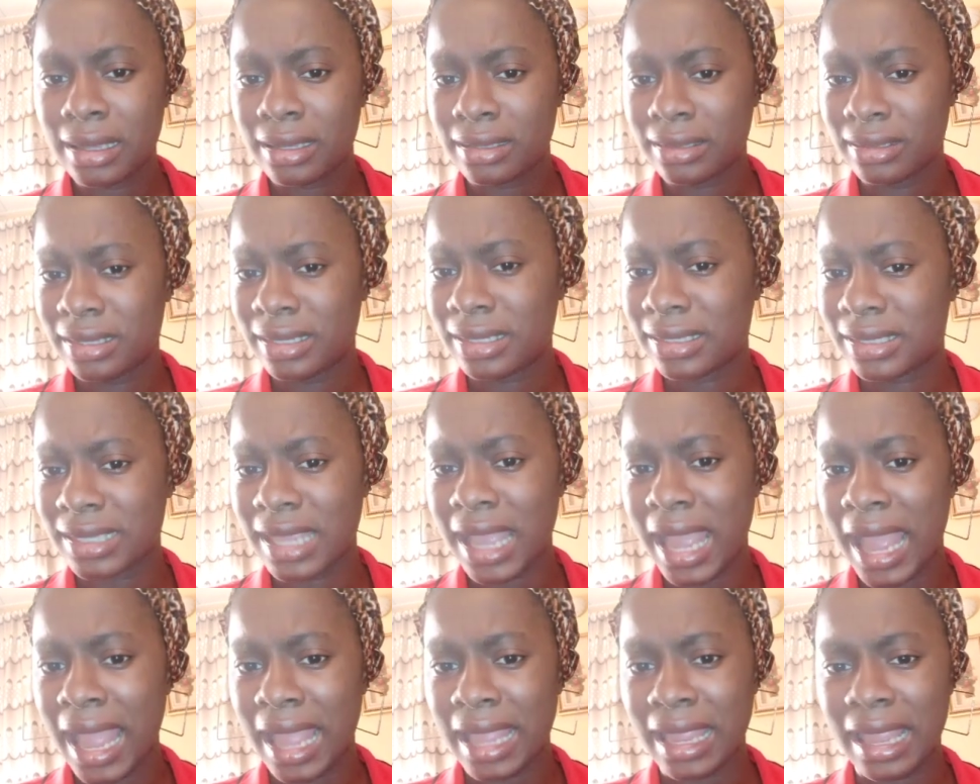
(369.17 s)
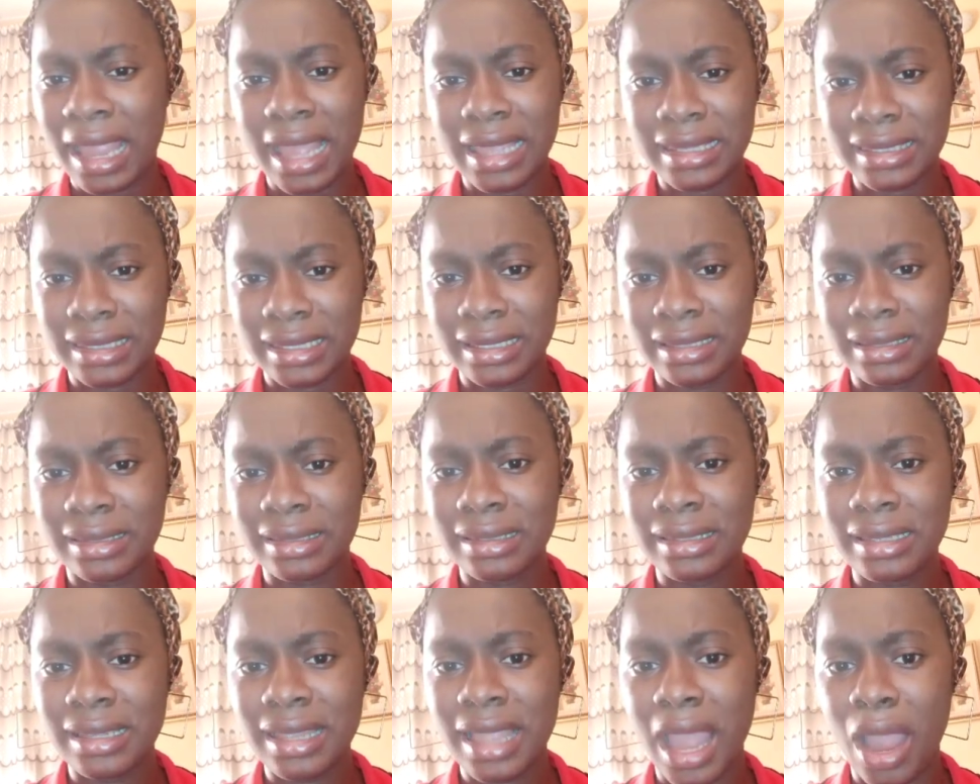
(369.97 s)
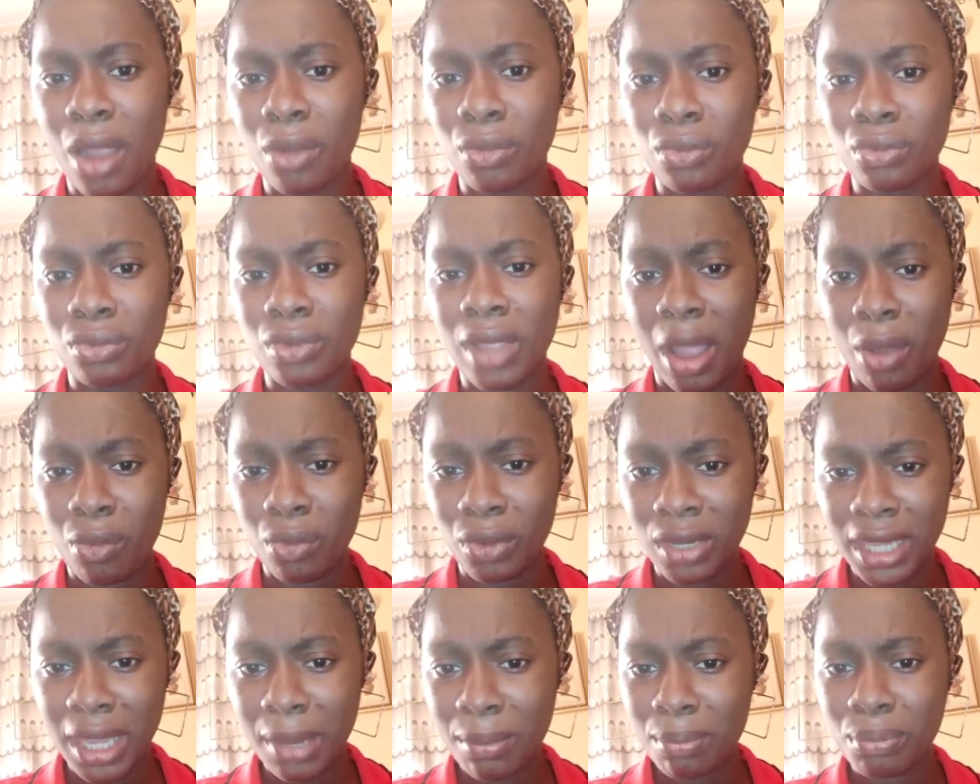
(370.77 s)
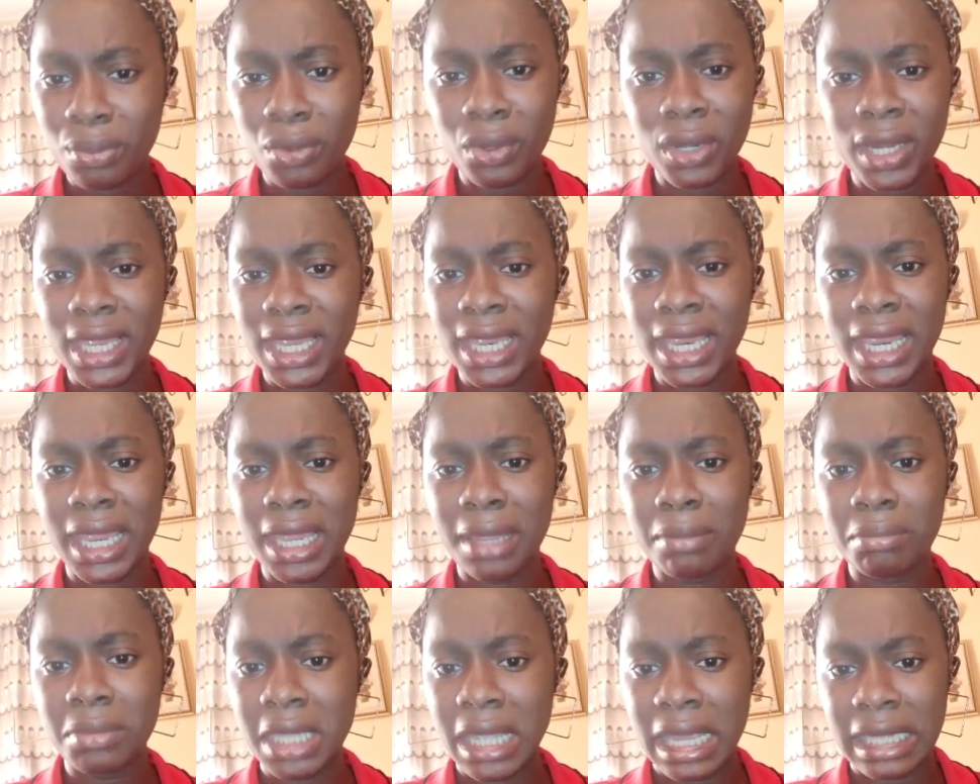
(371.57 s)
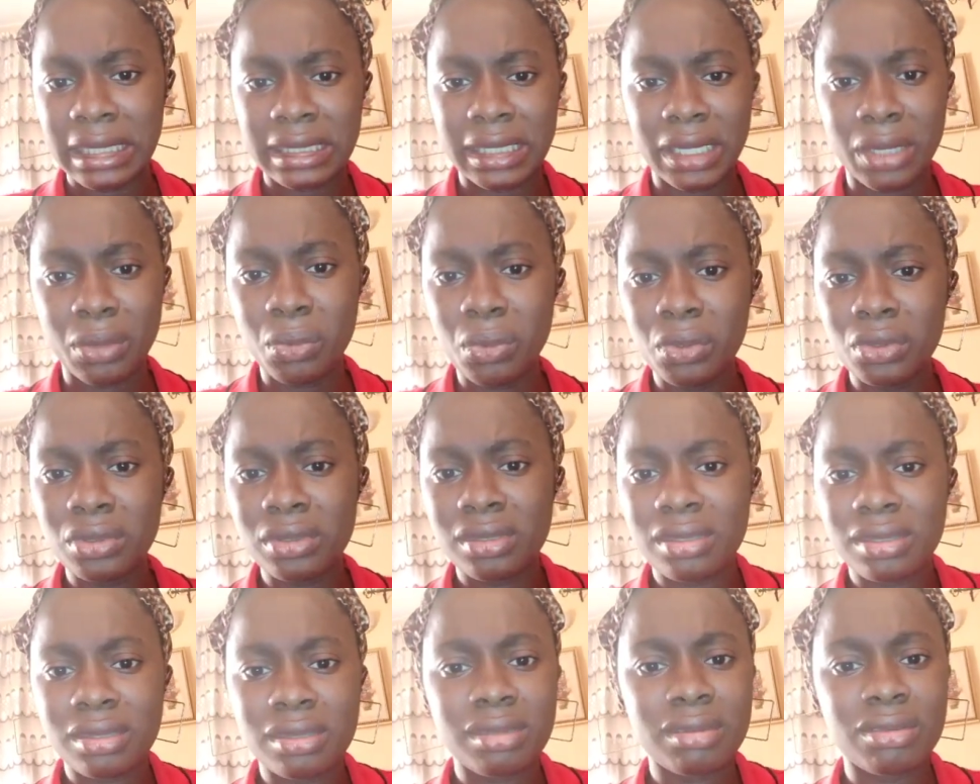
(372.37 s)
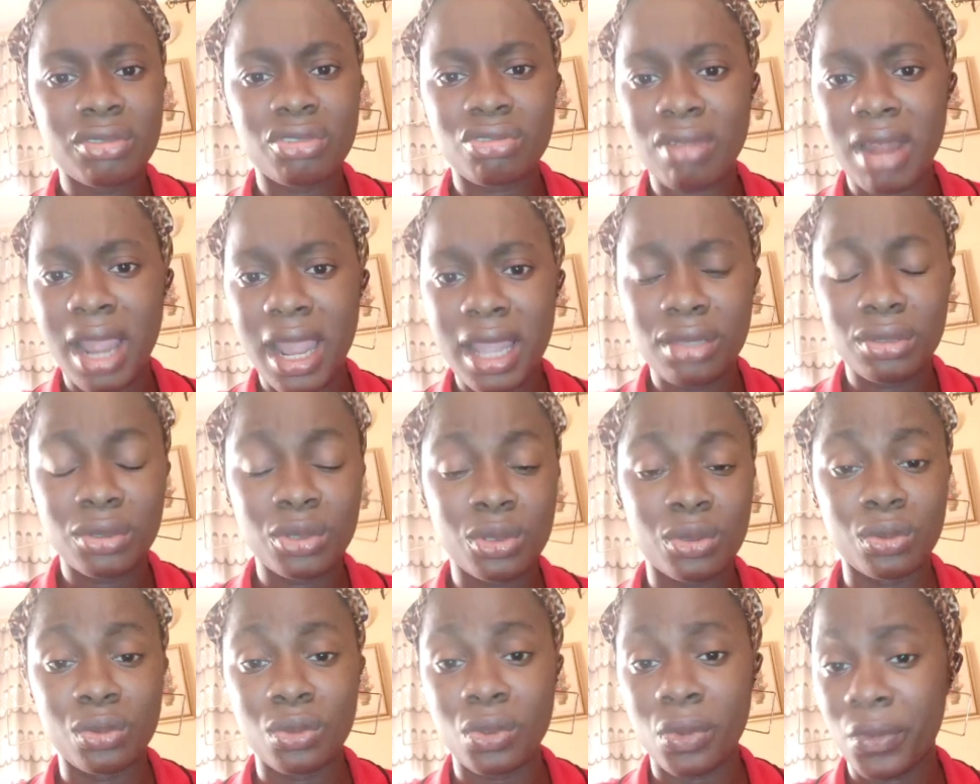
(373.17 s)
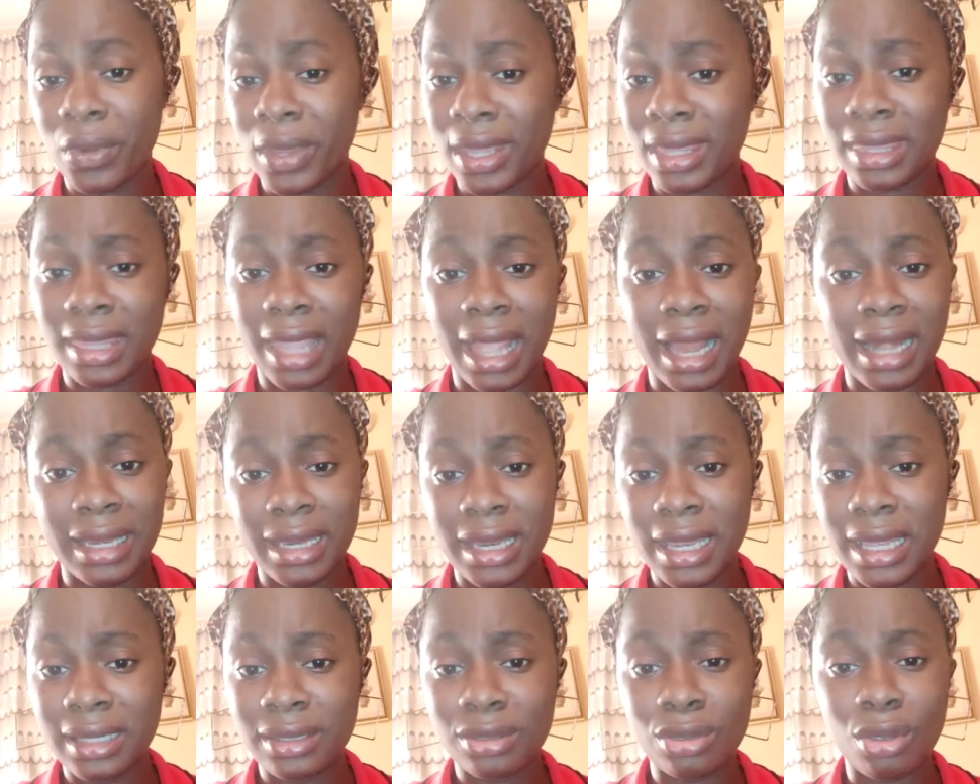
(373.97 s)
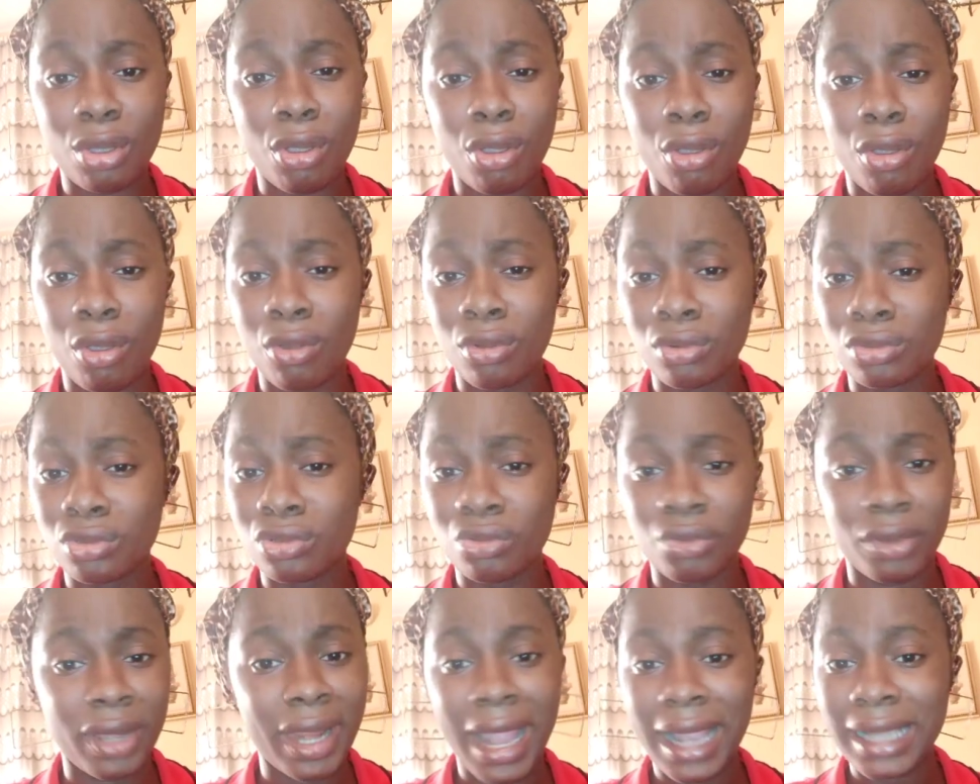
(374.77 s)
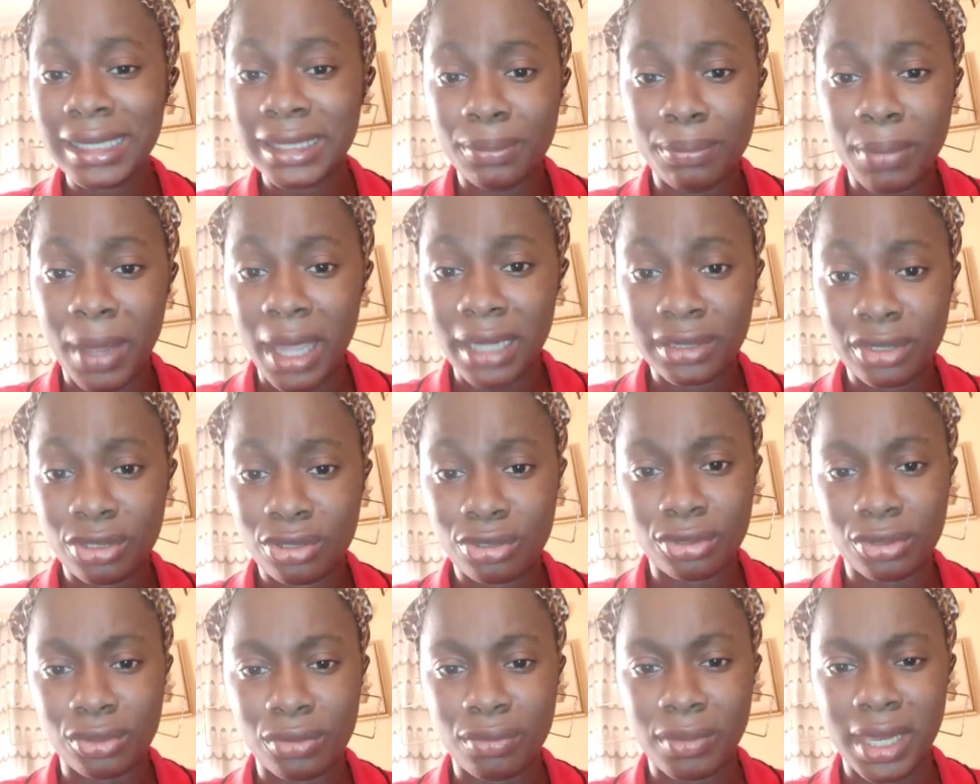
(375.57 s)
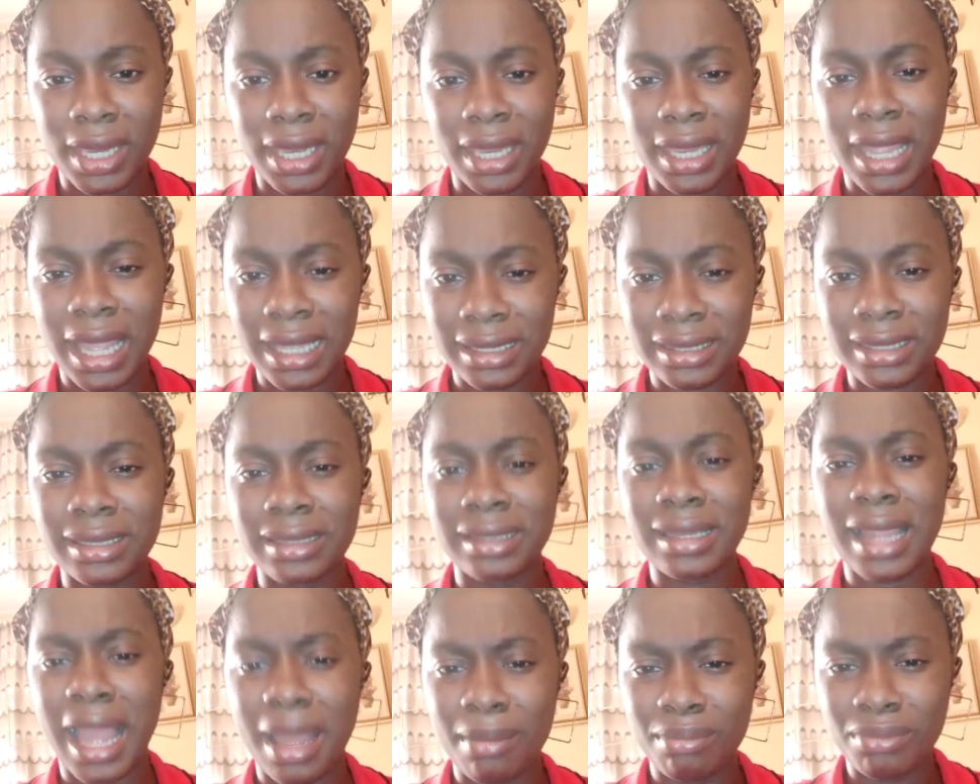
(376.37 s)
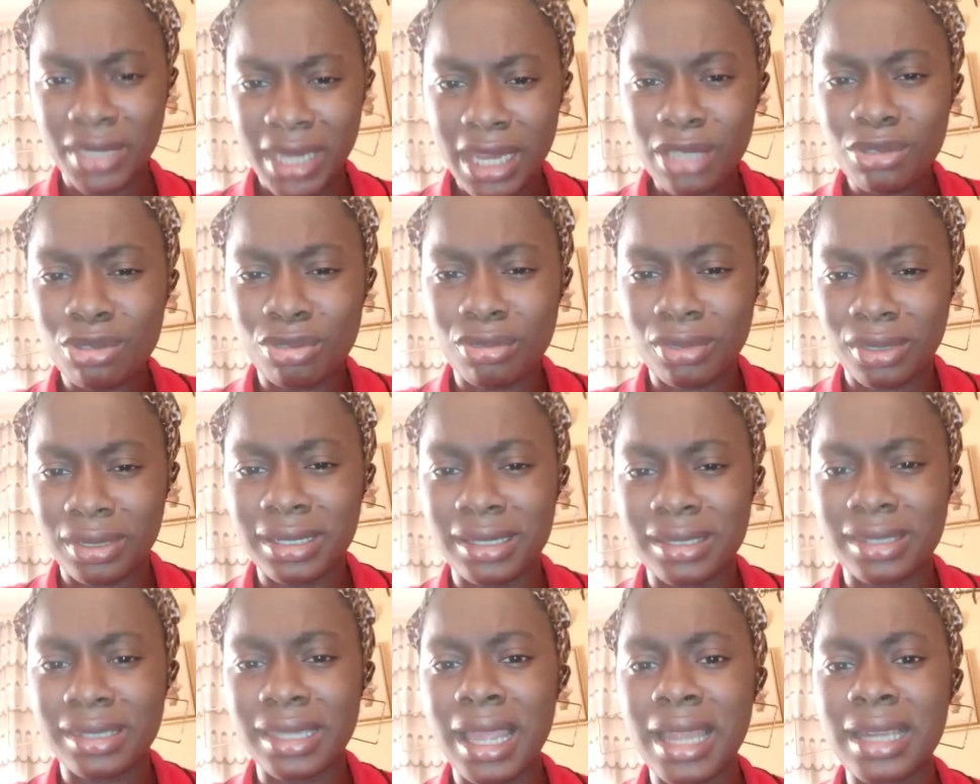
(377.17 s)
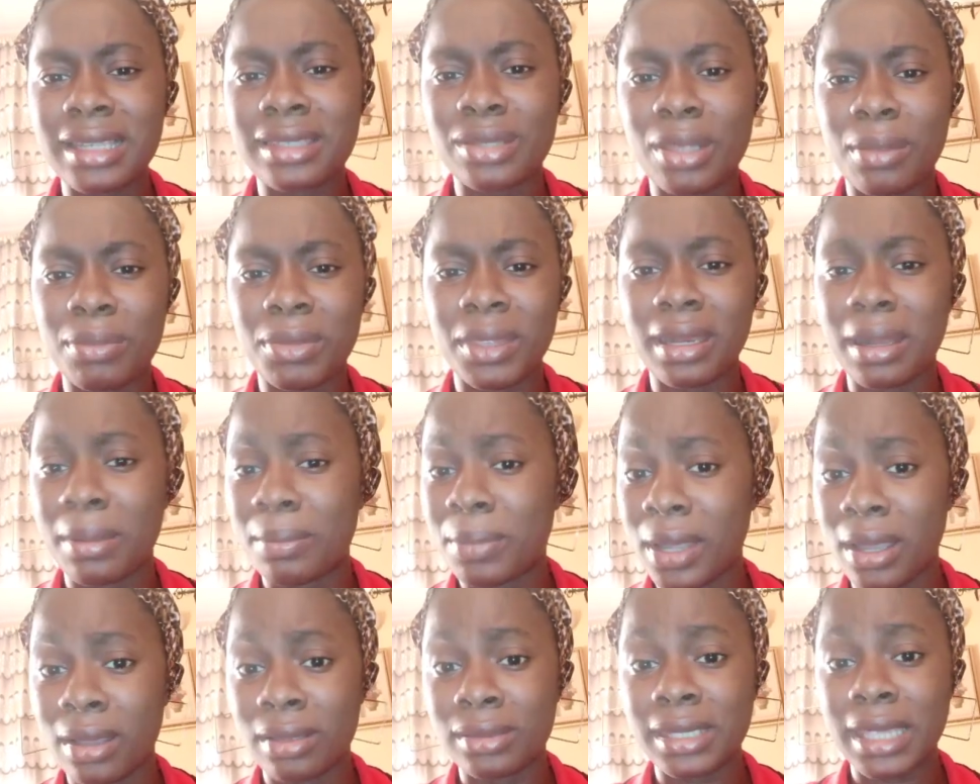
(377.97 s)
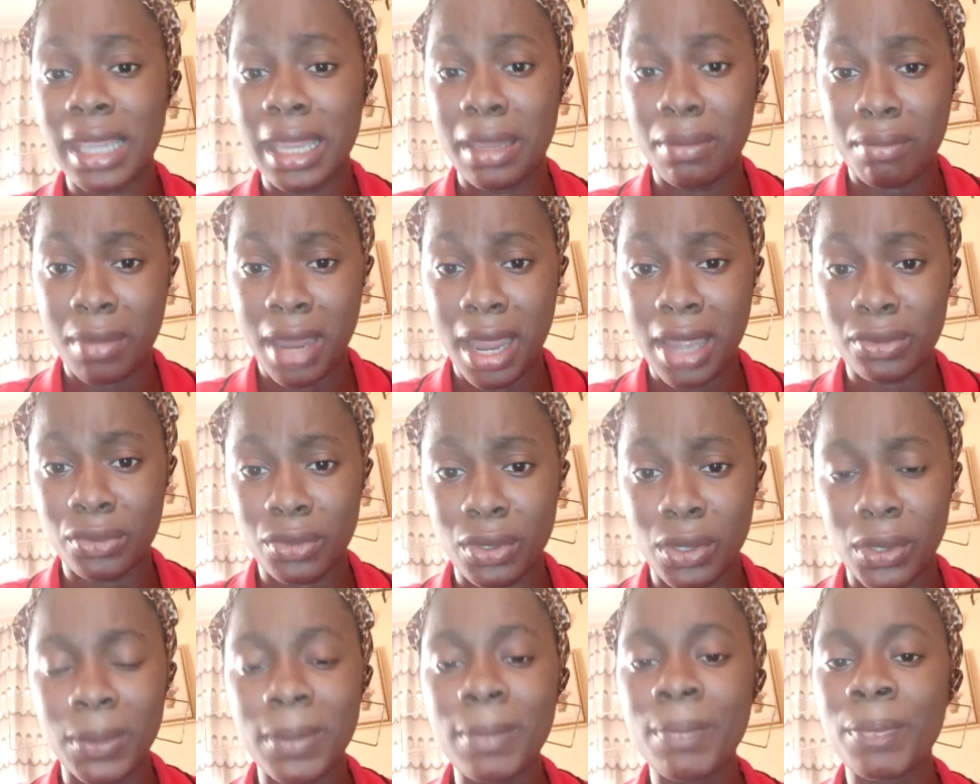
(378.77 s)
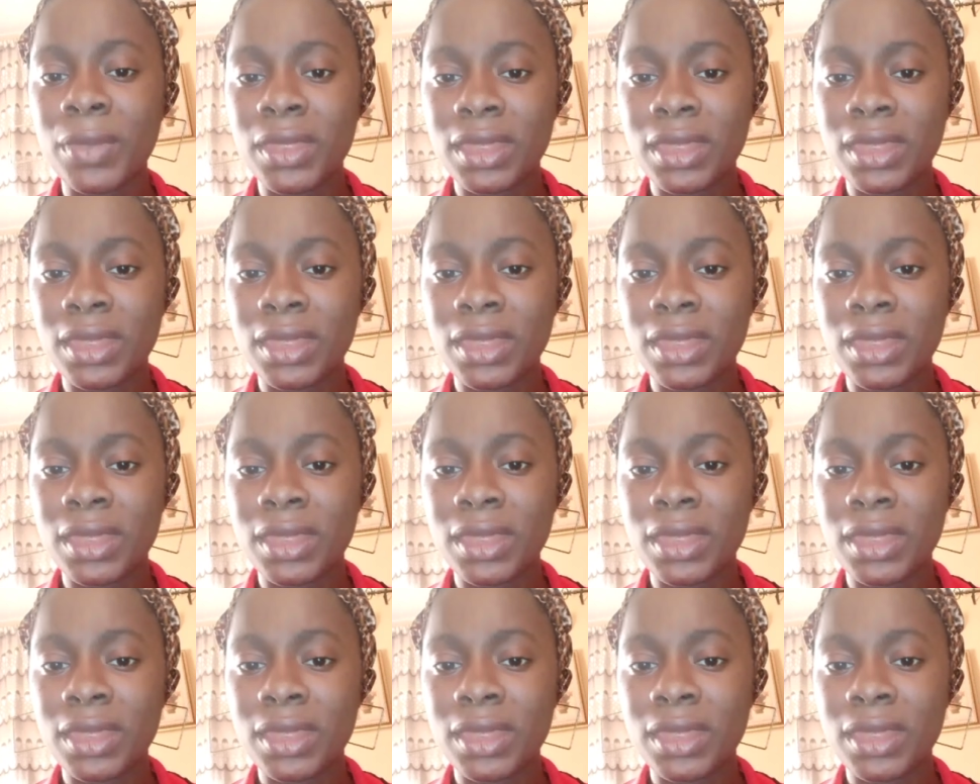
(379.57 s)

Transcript: this guy, as in I will keep bullying him, yet he won't try to retaliate or react back to me. As in, I'm yet to understand something about Emmanuel.